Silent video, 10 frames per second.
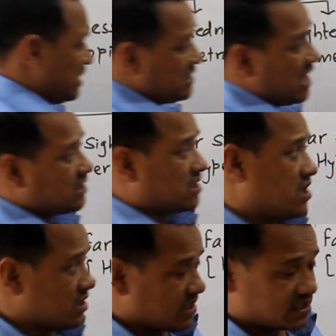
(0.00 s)
these are the
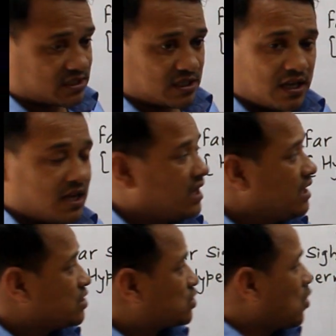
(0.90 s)
causes.
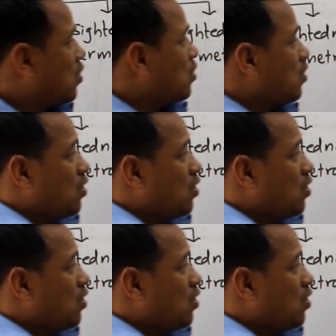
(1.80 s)
So